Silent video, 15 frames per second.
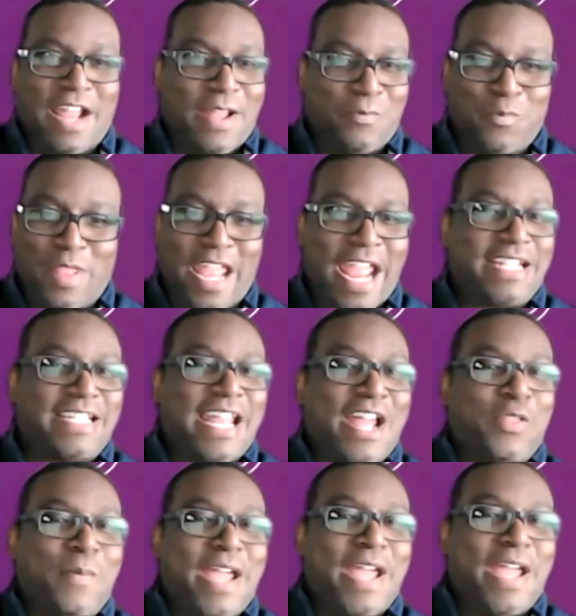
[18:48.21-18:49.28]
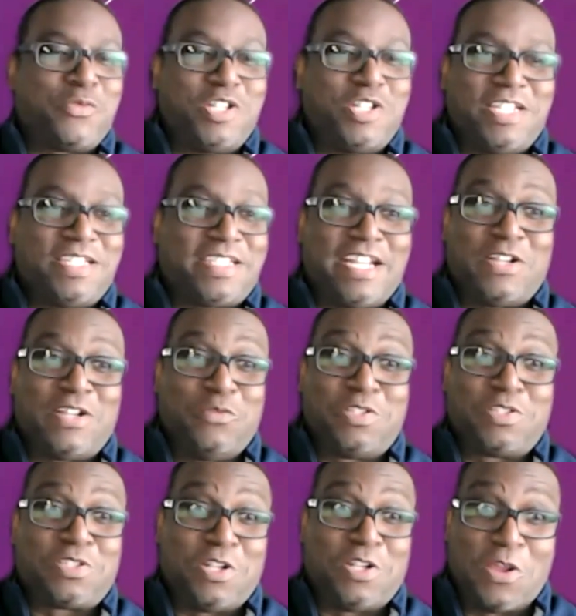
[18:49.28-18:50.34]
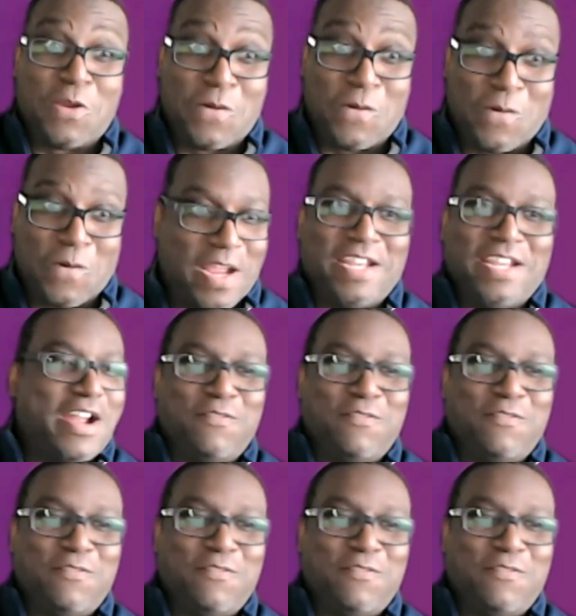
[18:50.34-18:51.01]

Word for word: When they asked how the match went, she said it was slow, and,